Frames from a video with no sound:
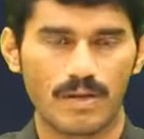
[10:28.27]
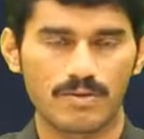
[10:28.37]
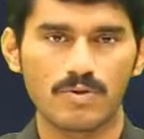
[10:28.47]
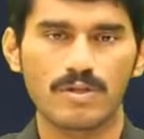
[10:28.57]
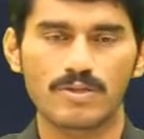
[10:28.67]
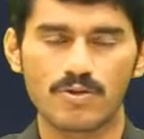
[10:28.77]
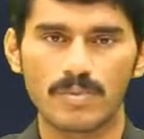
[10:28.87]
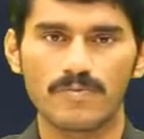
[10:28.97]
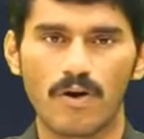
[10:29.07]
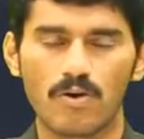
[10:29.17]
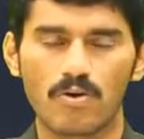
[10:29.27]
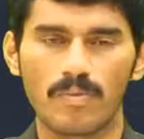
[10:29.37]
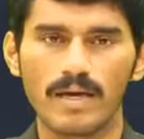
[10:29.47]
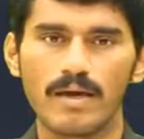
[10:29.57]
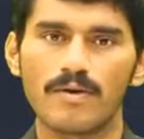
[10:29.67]
So they should be followed
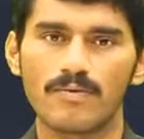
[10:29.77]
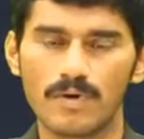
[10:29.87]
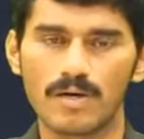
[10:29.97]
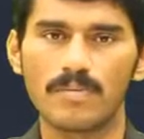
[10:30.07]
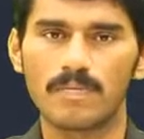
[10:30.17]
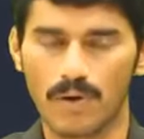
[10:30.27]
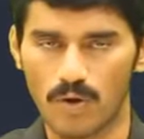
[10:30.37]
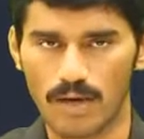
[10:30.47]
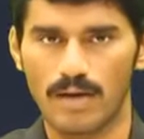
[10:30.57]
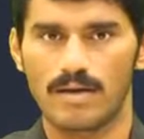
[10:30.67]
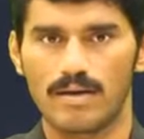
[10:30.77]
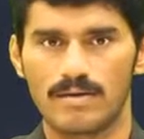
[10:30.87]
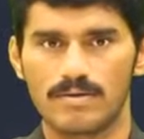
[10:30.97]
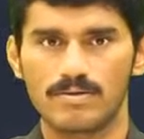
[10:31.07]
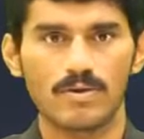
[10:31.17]
by verb plural.
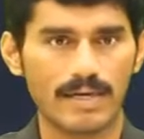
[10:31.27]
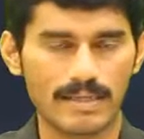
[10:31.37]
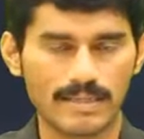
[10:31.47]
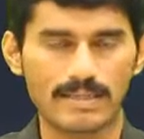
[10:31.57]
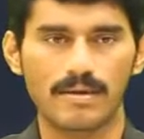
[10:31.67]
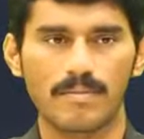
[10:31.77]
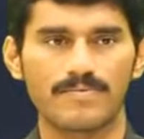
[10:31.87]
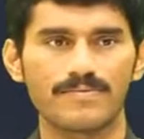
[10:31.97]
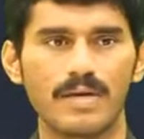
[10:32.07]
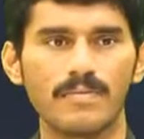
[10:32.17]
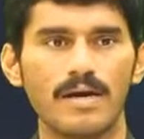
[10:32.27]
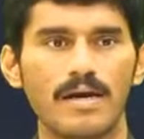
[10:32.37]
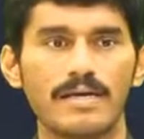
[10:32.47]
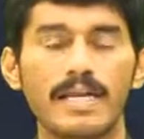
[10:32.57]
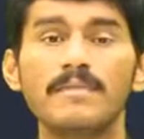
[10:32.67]
So let us see some of them.
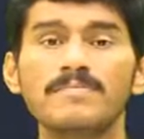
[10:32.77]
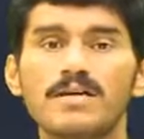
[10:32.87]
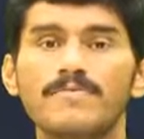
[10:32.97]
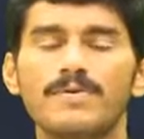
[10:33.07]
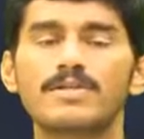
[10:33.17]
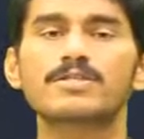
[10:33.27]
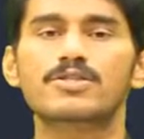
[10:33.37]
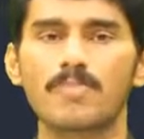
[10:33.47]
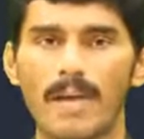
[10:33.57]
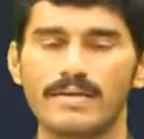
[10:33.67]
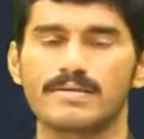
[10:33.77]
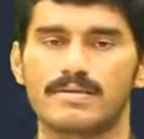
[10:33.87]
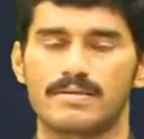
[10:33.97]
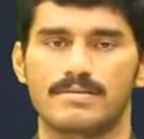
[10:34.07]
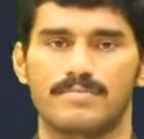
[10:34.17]
Names of
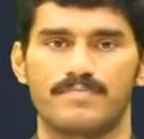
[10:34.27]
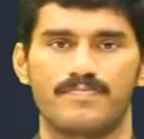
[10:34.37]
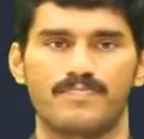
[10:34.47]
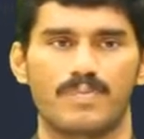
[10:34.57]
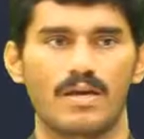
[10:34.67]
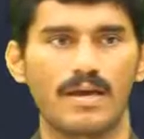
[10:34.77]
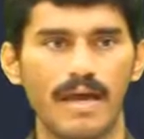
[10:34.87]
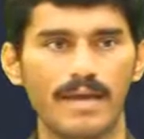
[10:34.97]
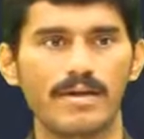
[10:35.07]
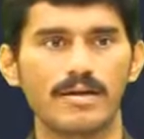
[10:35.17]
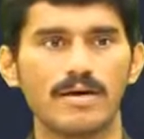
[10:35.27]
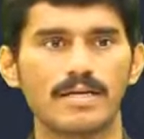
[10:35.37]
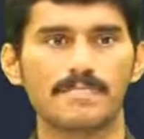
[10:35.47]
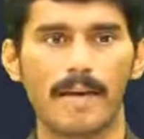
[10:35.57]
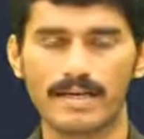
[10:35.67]
instruments like
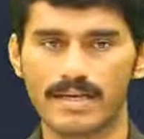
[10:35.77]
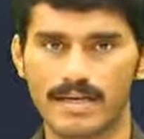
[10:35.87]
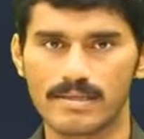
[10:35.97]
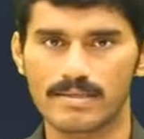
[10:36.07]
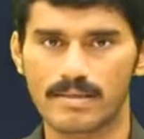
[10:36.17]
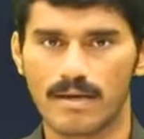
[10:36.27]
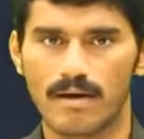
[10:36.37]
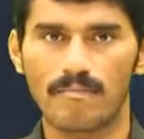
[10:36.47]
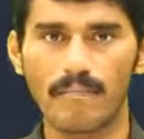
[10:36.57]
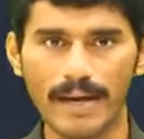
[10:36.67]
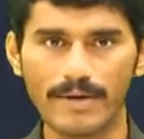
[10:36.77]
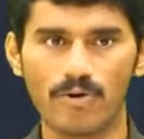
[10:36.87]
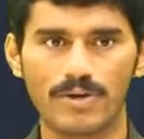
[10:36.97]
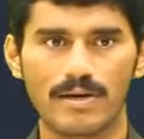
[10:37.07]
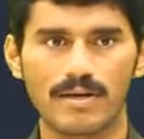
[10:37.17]
spectacles,
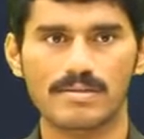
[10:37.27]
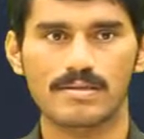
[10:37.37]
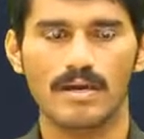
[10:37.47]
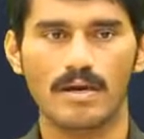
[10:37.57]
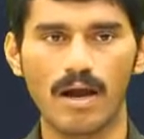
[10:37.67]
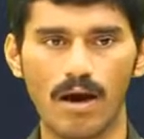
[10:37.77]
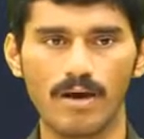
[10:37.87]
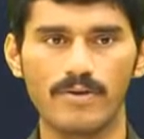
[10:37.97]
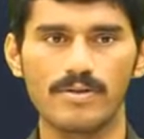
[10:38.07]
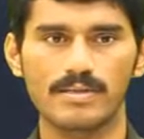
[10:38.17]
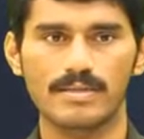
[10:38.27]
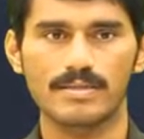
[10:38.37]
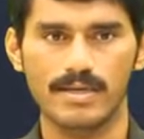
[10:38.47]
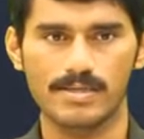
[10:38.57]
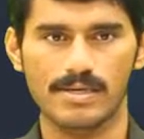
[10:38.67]
binoculars, goggles,
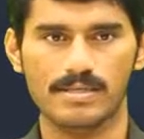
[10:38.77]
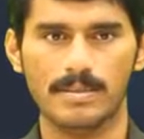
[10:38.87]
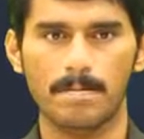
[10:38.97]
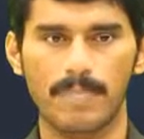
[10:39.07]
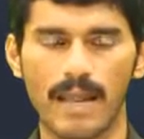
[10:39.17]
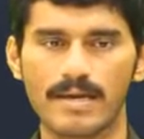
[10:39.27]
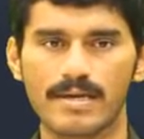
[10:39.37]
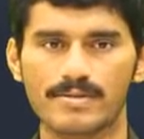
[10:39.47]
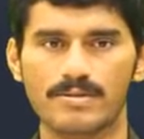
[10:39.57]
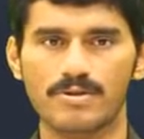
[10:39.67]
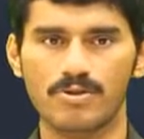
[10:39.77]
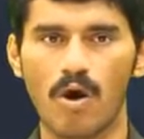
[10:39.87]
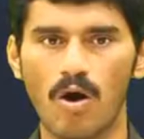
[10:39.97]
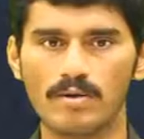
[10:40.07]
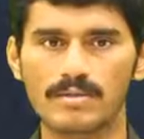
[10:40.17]
scissors, pliers,
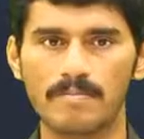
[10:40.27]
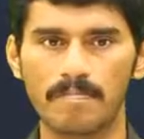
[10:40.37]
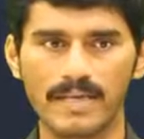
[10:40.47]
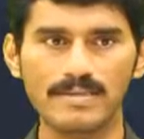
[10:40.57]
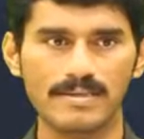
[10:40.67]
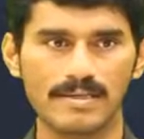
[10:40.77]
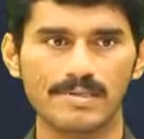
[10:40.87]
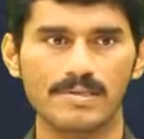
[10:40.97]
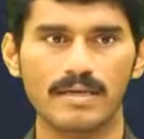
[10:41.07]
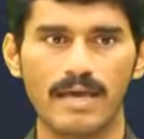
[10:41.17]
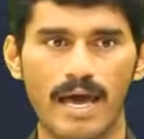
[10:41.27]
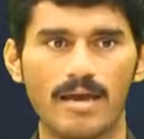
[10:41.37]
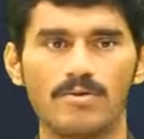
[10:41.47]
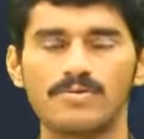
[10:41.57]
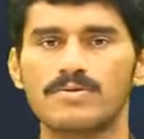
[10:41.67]
tongs, pincers,
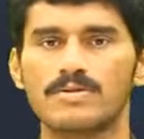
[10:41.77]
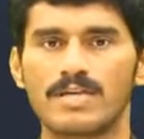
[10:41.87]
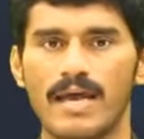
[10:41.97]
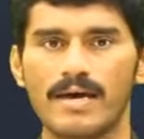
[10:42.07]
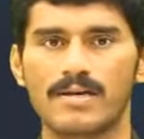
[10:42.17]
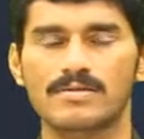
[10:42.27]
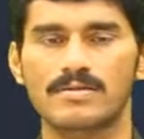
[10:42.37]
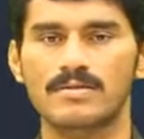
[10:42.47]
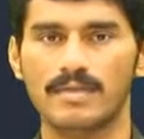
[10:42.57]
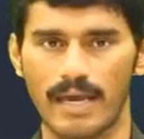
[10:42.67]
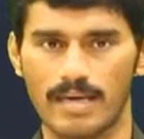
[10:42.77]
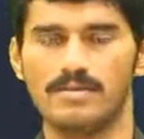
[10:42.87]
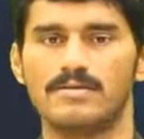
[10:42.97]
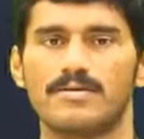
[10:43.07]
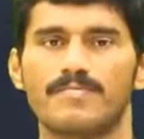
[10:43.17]
gallows, shears,
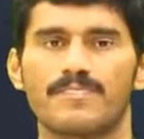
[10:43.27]
scales.